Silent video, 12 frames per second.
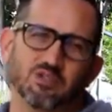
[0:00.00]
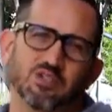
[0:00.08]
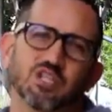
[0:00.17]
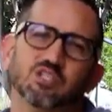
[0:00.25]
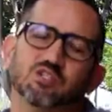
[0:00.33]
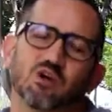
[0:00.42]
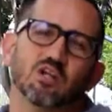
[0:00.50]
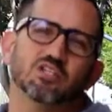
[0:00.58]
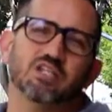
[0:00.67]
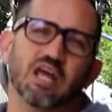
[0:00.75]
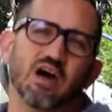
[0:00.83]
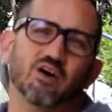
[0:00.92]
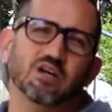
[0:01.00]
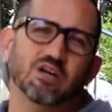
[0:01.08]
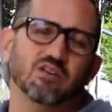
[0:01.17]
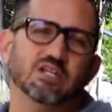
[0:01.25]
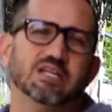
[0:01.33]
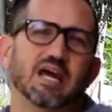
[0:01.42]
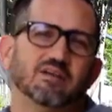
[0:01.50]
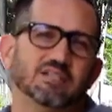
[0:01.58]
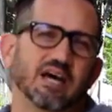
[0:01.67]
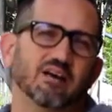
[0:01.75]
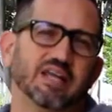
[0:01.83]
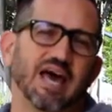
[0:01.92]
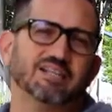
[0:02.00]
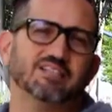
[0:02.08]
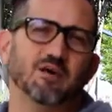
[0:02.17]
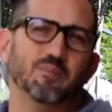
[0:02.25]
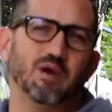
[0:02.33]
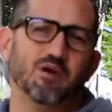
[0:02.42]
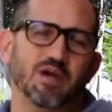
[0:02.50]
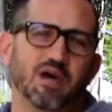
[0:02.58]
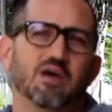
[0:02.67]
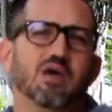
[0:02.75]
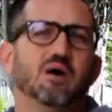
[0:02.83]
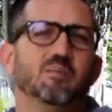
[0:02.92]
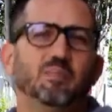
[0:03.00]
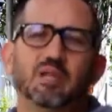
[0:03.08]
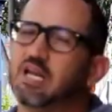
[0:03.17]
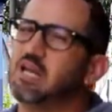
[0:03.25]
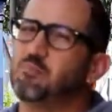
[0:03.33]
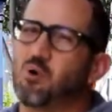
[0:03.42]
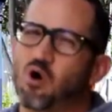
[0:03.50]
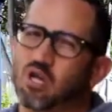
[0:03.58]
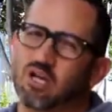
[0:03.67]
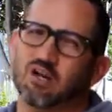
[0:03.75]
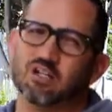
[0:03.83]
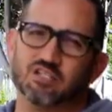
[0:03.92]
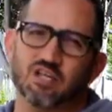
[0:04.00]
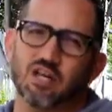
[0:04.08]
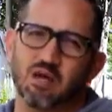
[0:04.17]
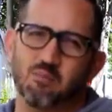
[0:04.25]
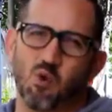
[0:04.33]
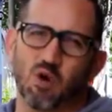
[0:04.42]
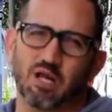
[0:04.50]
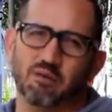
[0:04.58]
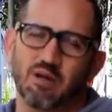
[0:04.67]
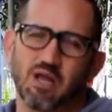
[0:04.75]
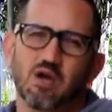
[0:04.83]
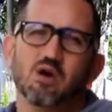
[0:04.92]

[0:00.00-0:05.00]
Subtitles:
So this starts down near the downtown gas lamp area, plenty of parking on a Sunday morning,